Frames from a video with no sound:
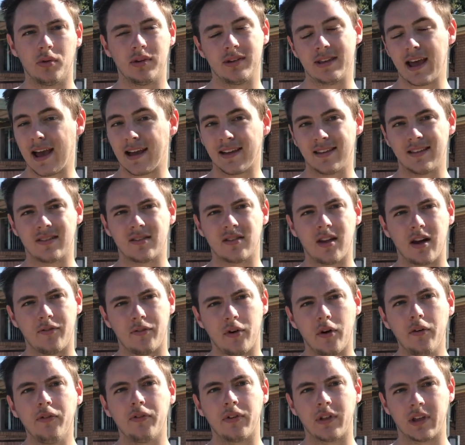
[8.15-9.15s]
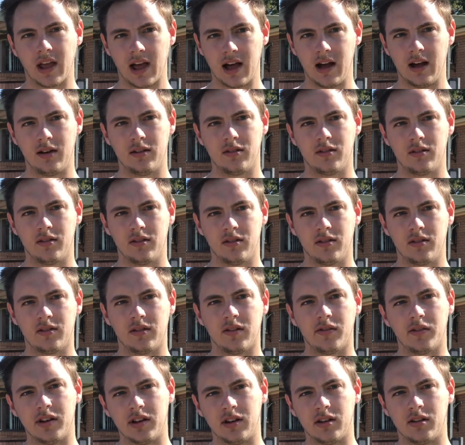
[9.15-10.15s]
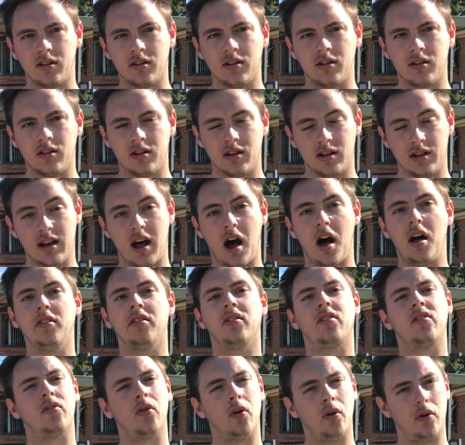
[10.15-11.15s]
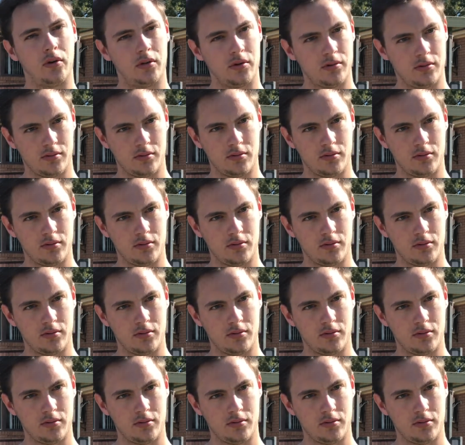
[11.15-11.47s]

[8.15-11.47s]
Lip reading: We're taking stuff off the car, so an uninstall